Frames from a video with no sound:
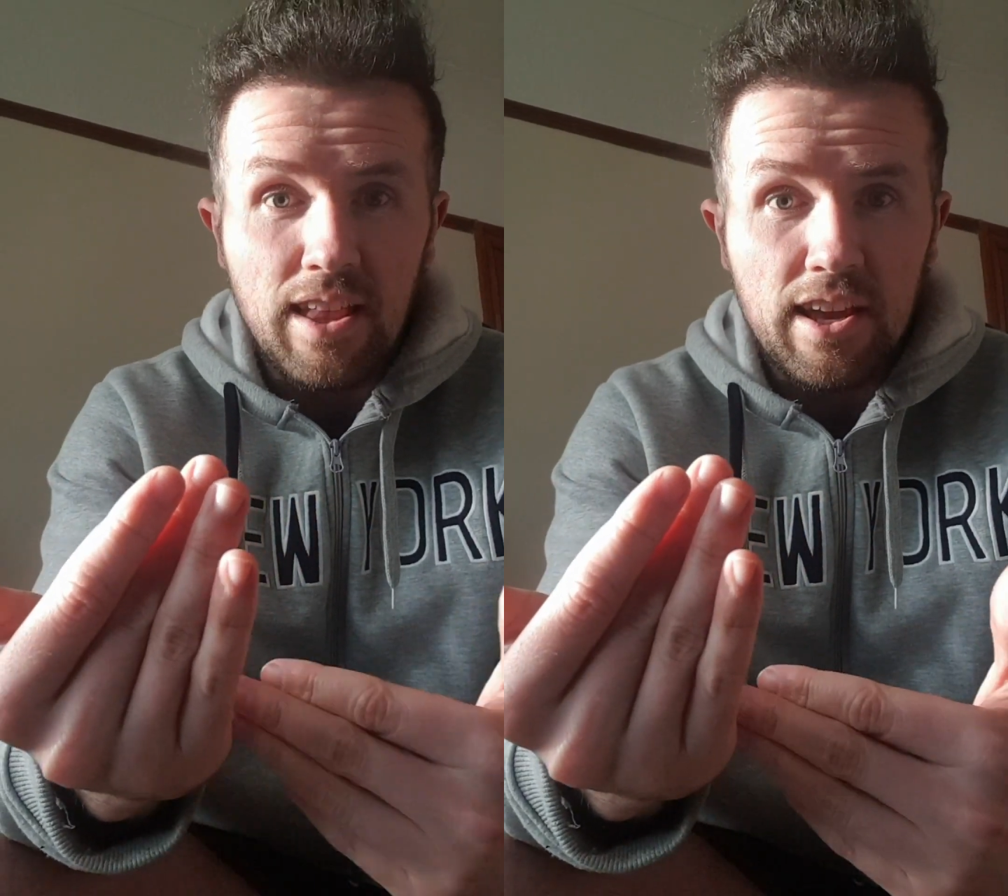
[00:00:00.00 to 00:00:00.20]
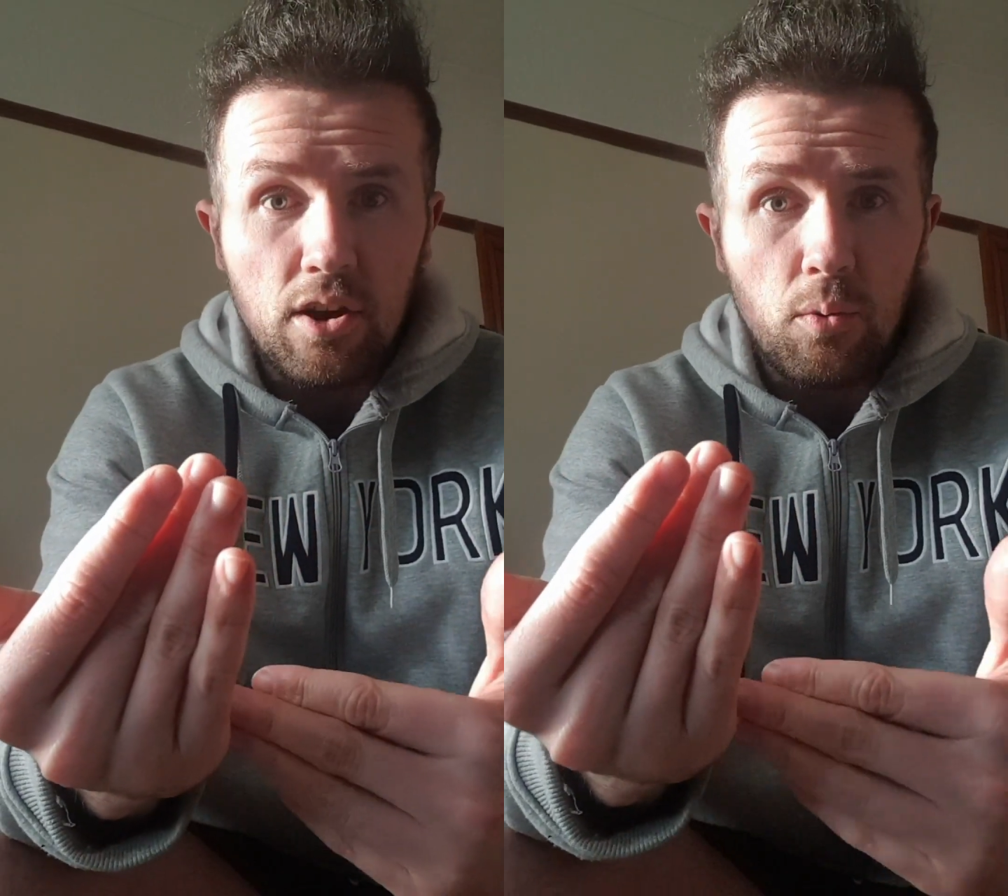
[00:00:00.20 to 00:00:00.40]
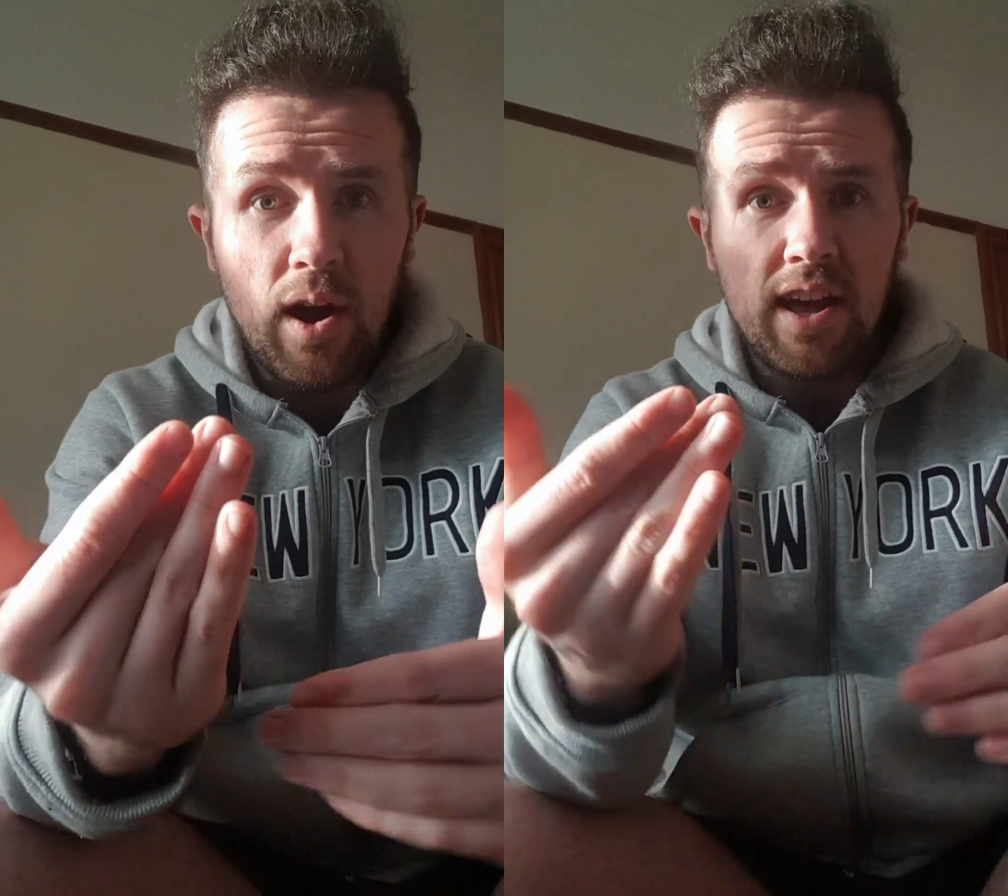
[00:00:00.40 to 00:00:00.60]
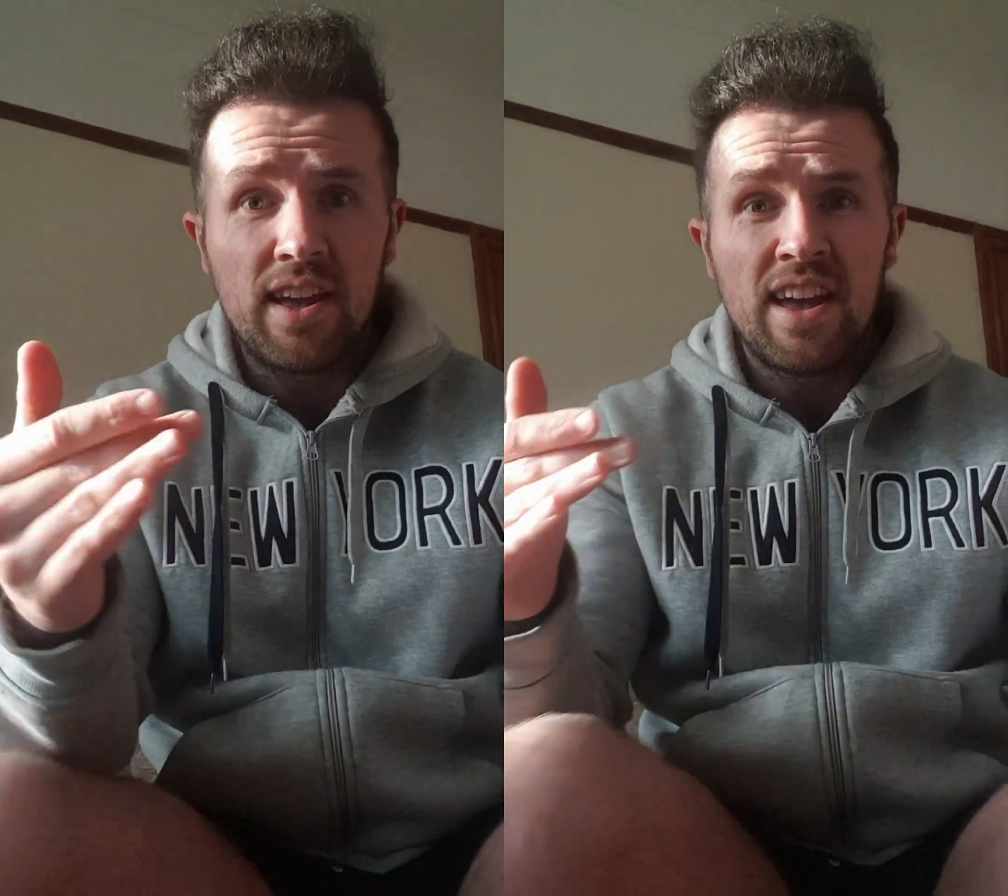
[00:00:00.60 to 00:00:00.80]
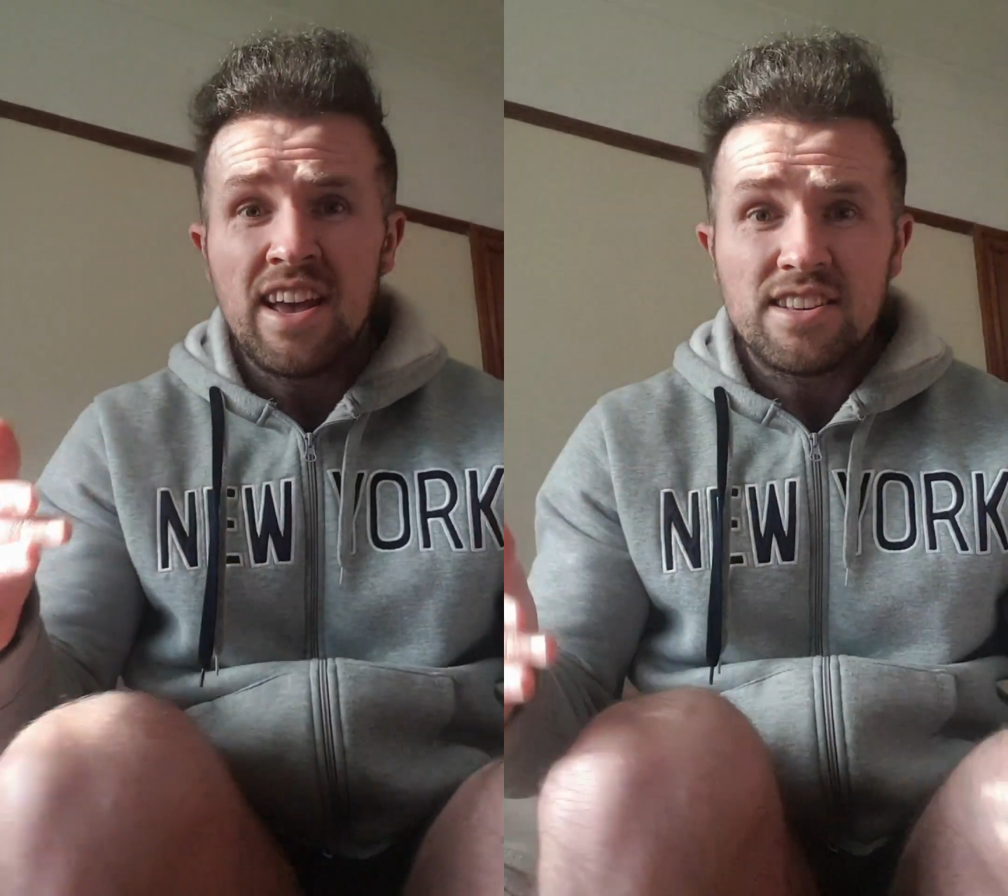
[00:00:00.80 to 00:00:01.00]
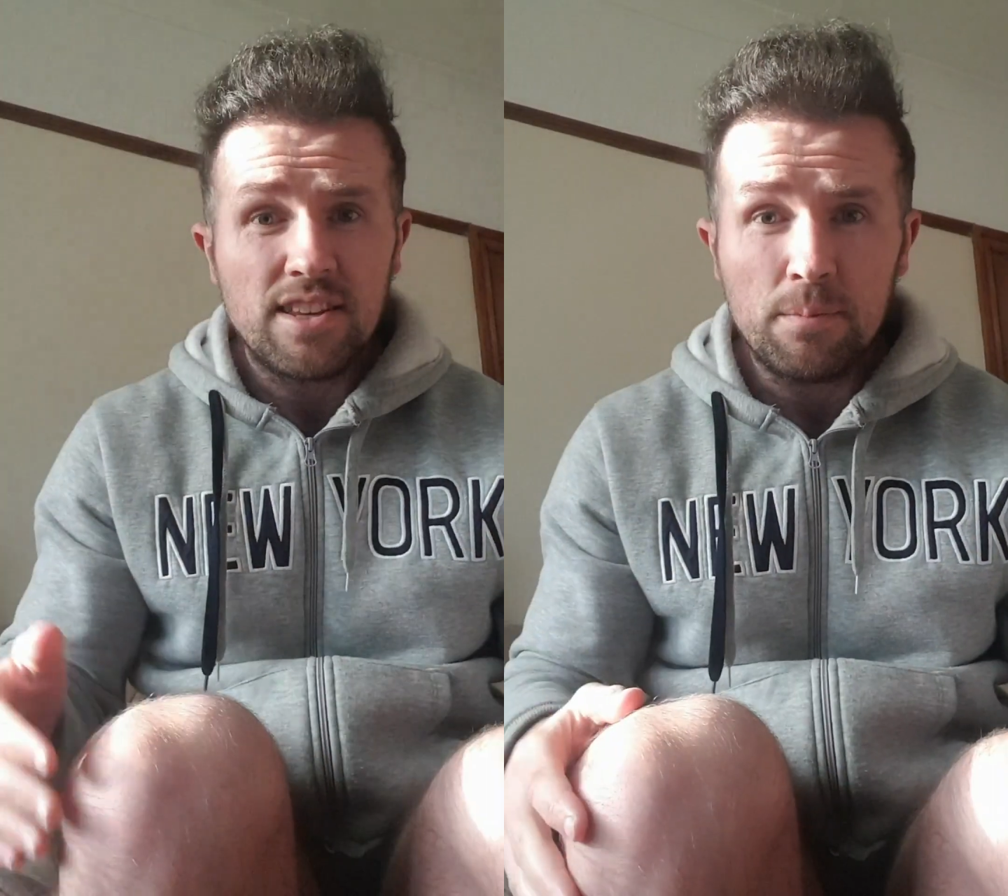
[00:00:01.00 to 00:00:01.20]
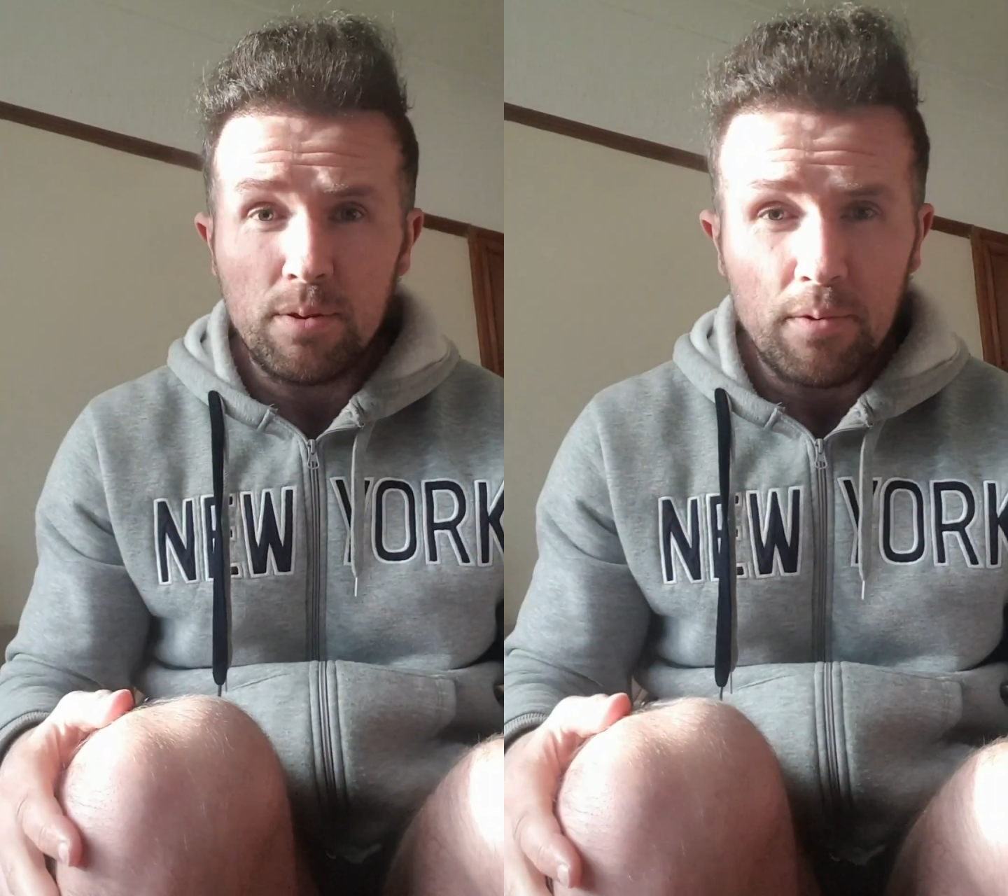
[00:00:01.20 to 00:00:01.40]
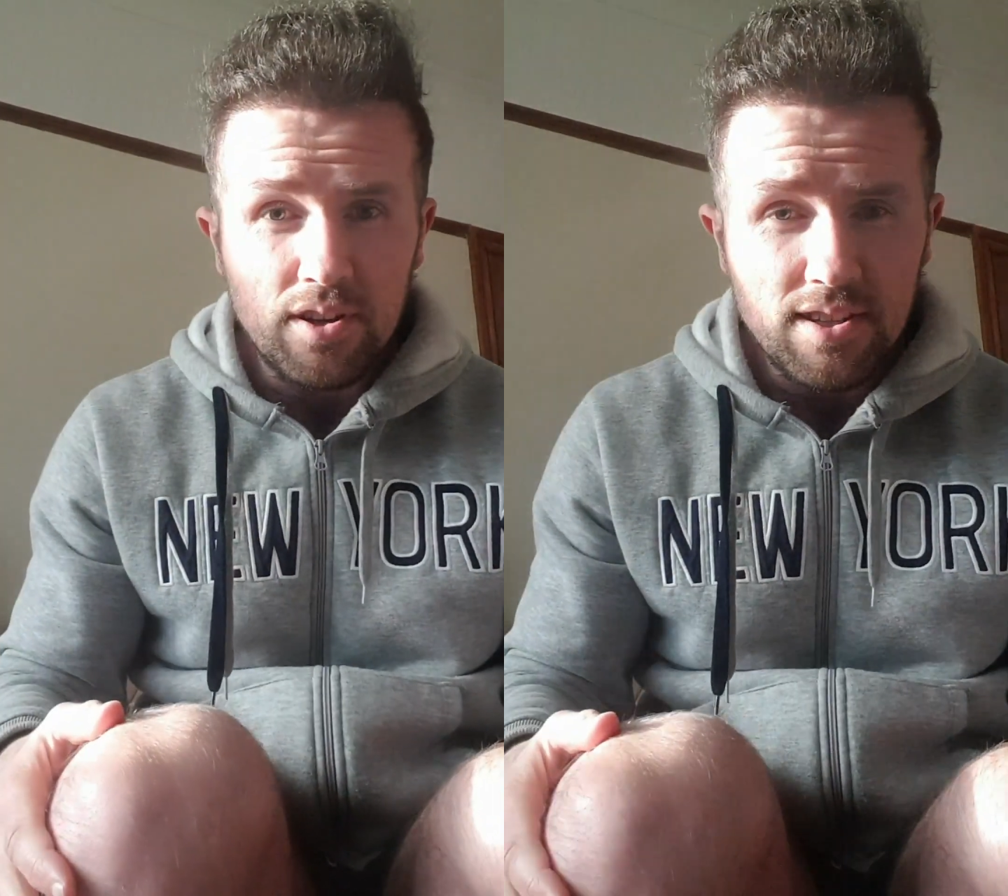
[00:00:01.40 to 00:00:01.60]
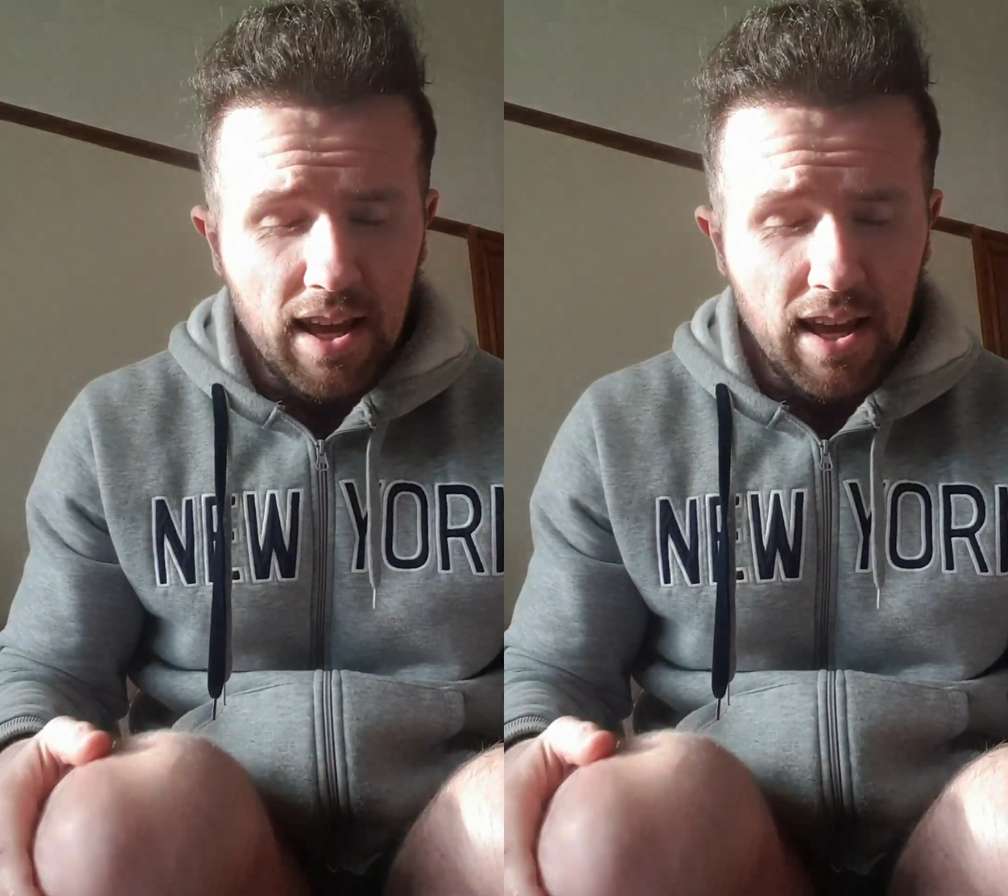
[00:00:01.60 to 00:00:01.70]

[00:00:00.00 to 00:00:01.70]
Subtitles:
lighter weight. Simply because the